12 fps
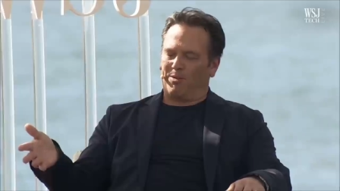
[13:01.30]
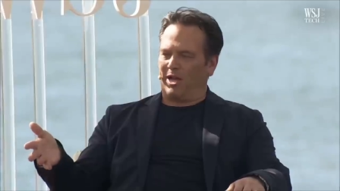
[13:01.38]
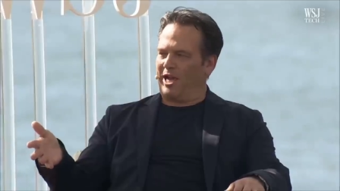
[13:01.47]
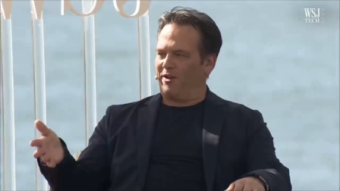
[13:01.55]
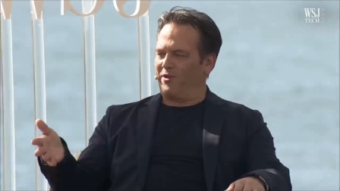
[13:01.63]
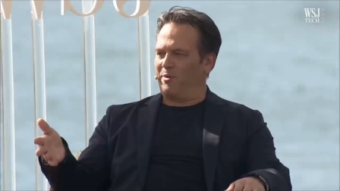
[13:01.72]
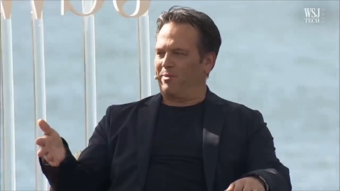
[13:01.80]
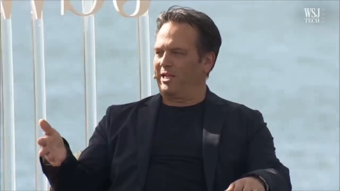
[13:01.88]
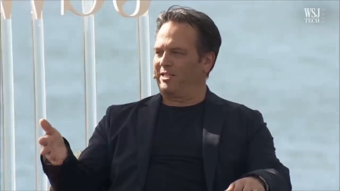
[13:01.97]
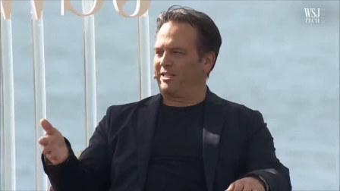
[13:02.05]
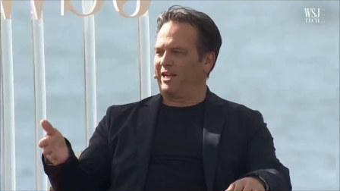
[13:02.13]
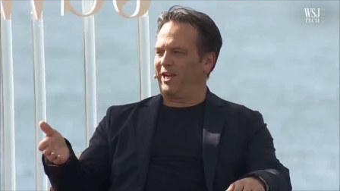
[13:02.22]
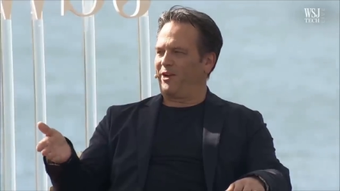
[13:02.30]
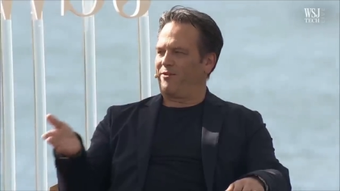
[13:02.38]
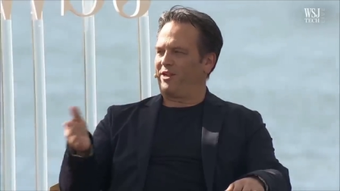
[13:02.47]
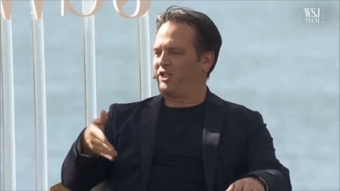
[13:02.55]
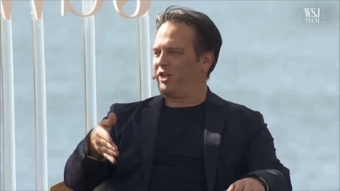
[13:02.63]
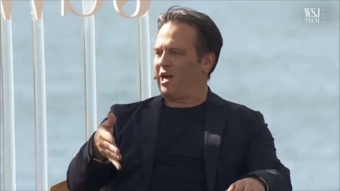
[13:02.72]
play on their PC or
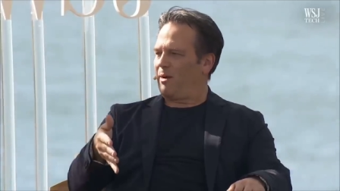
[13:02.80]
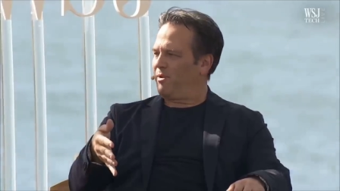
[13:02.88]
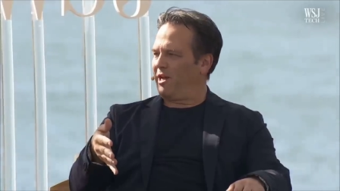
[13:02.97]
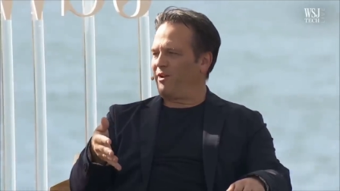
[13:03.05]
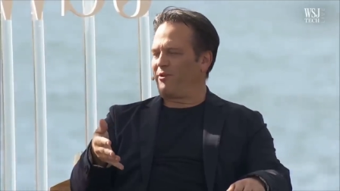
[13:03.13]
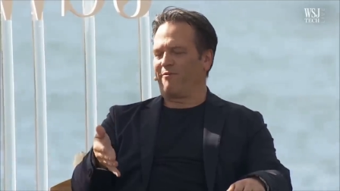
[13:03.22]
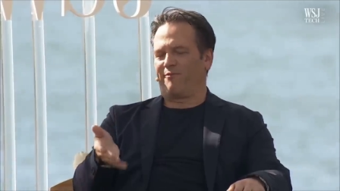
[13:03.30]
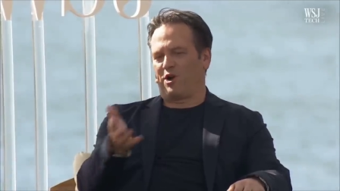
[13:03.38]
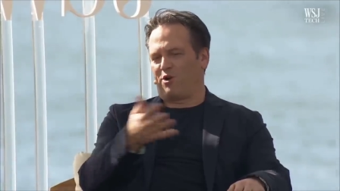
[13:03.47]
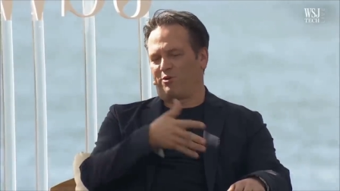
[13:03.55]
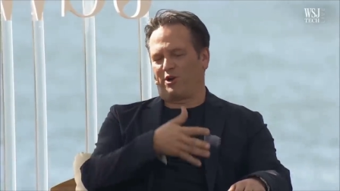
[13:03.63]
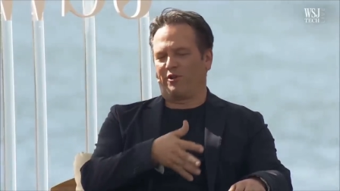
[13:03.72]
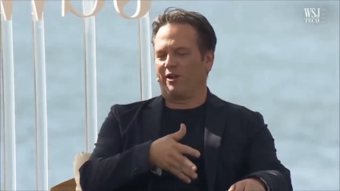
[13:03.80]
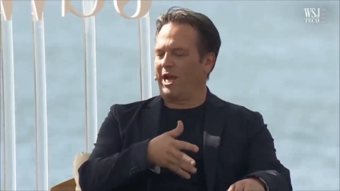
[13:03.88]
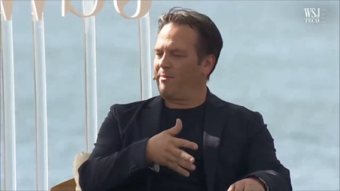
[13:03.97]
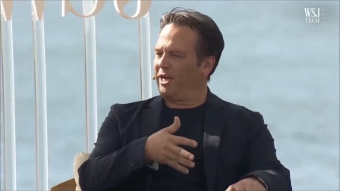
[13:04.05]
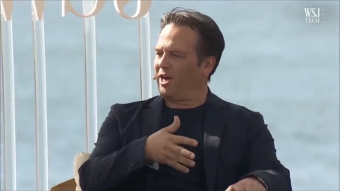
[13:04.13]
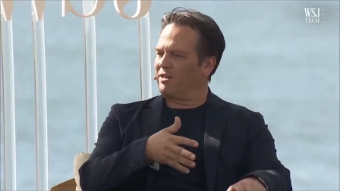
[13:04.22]
they should not play on their phone or their
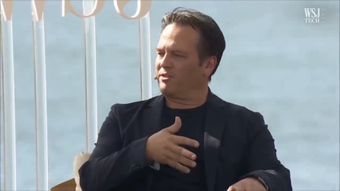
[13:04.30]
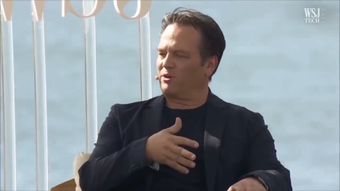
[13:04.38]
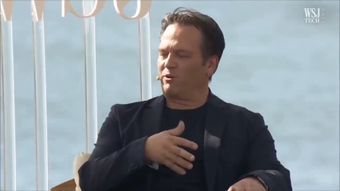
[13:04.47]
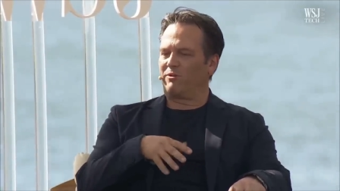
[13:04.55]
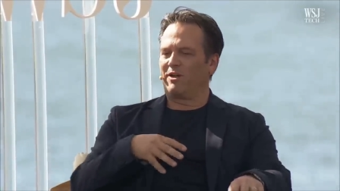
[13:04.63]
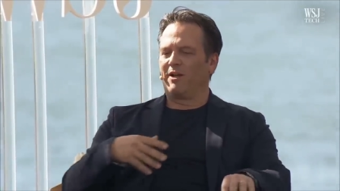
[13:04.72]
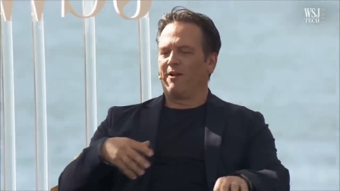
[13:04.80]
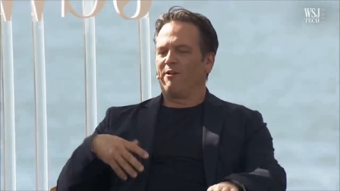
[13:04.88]
gaming console.